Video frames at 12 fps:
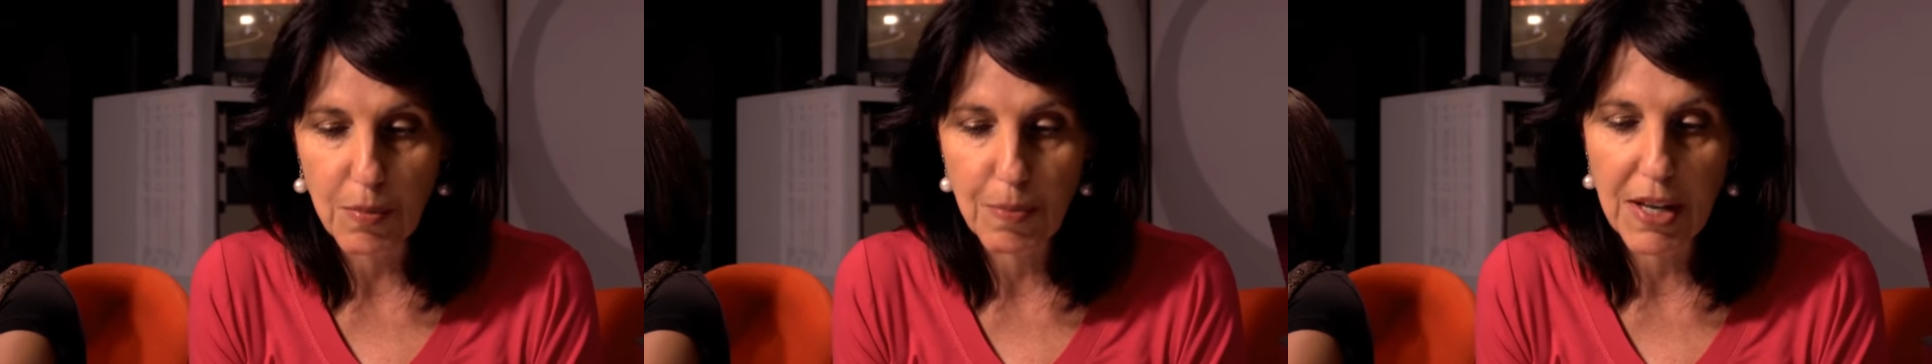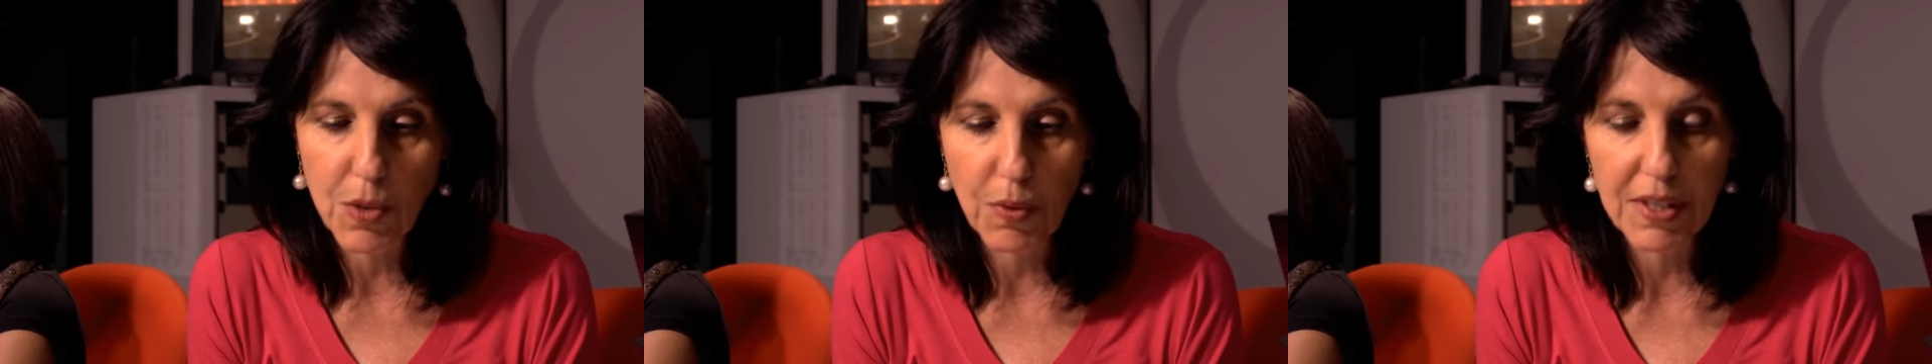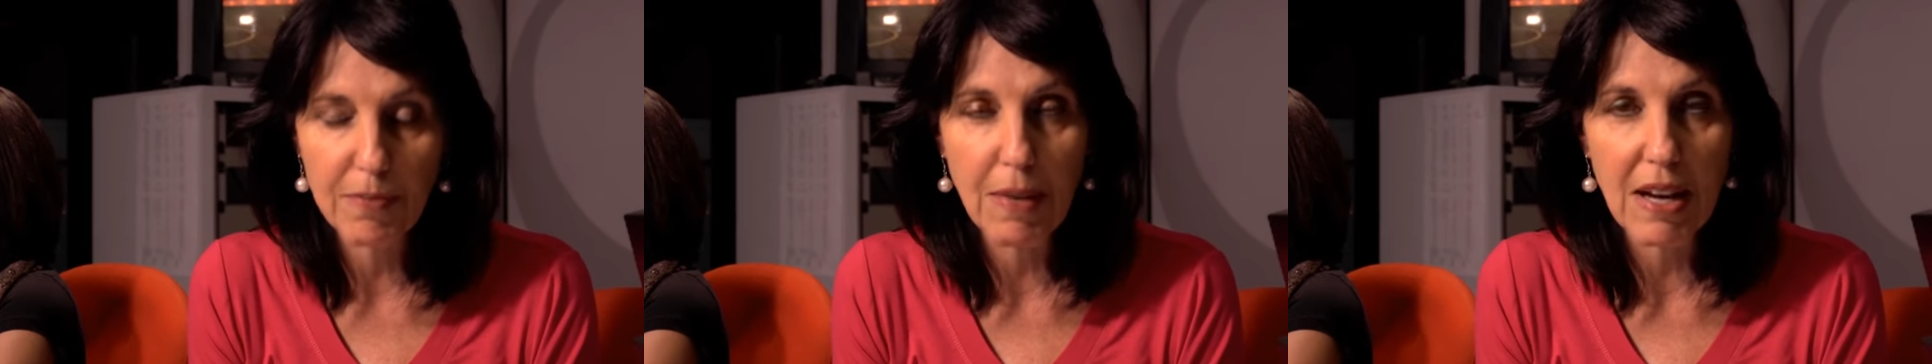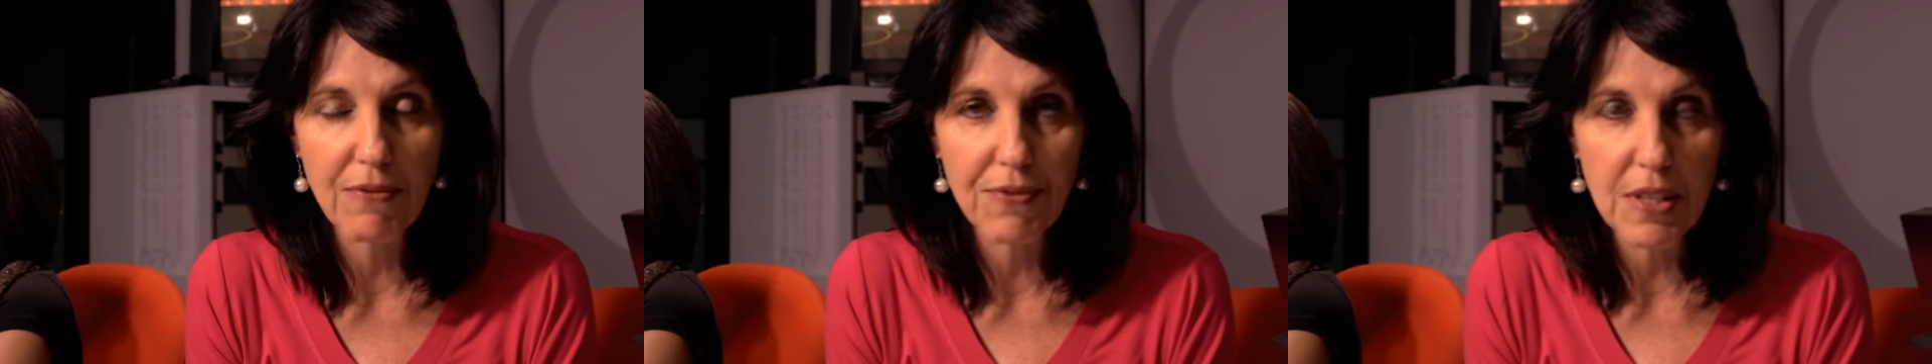about one of
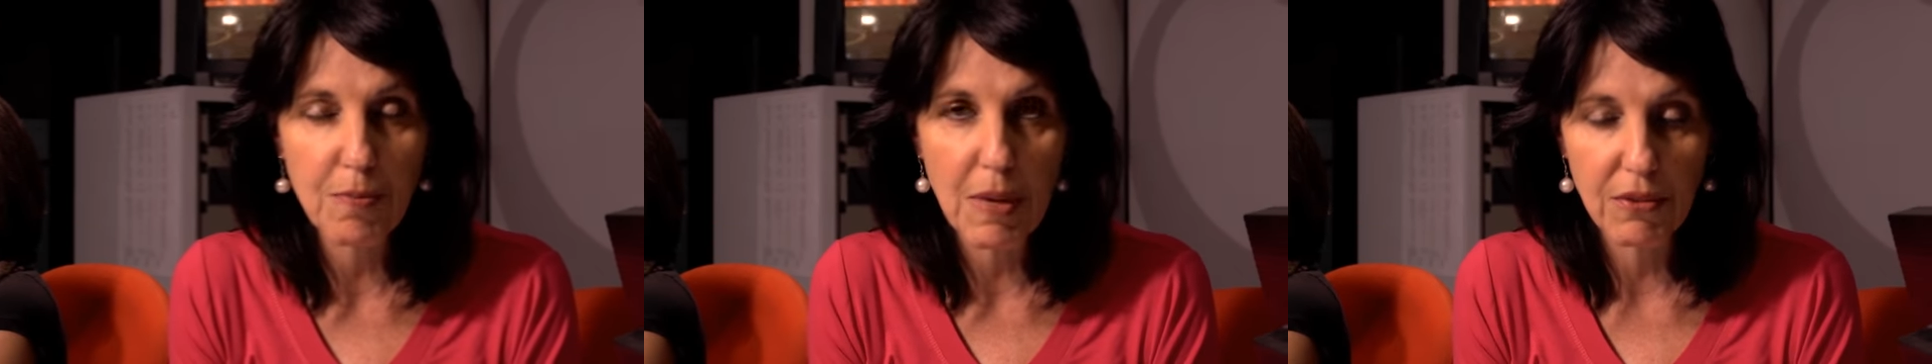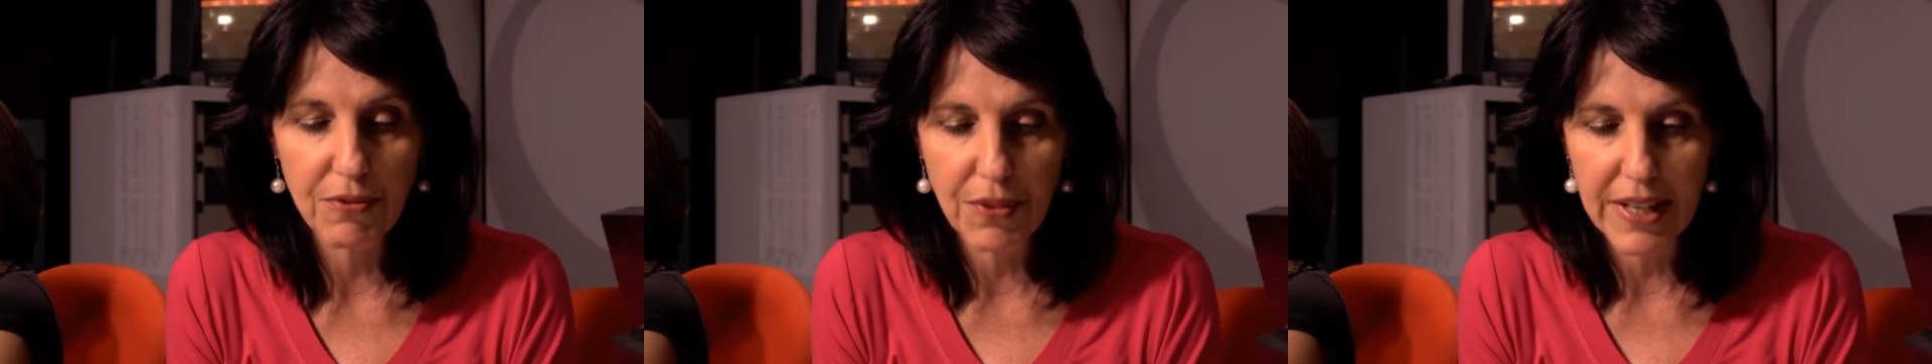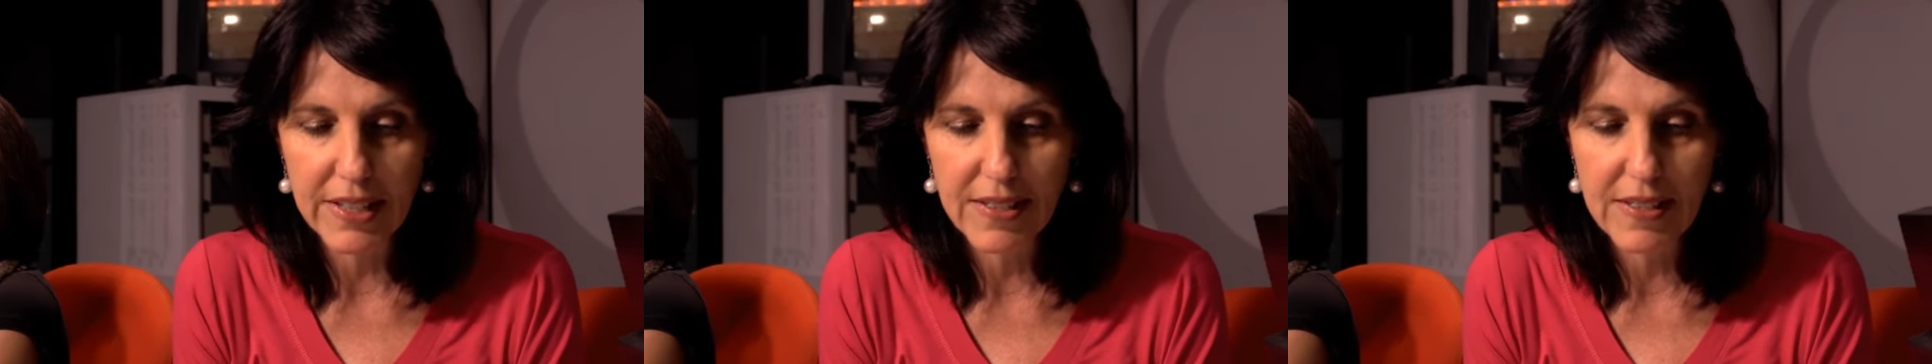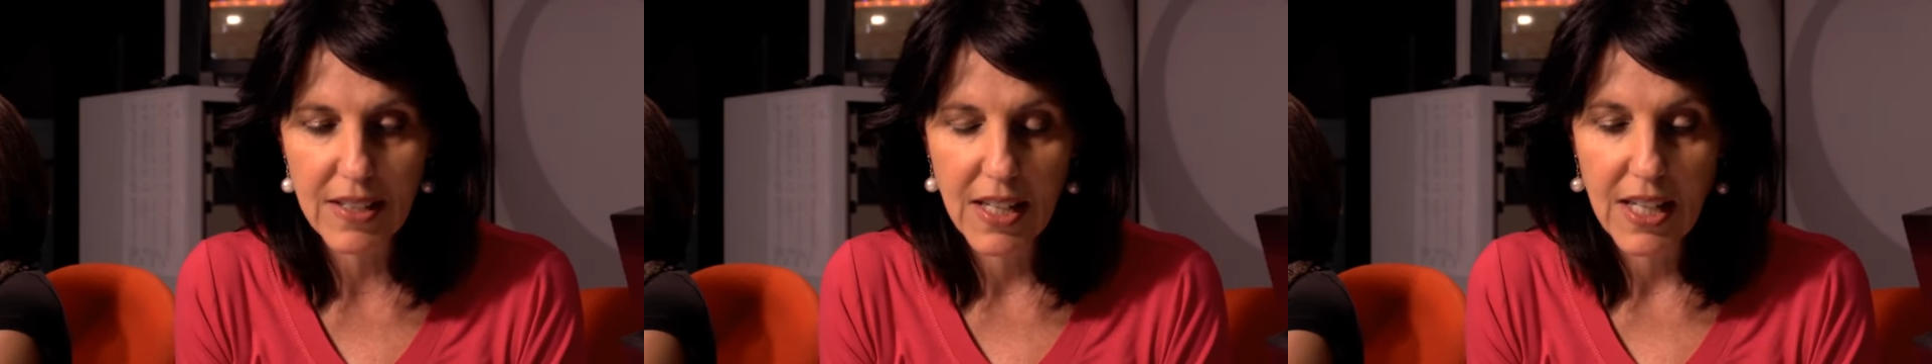my female friends.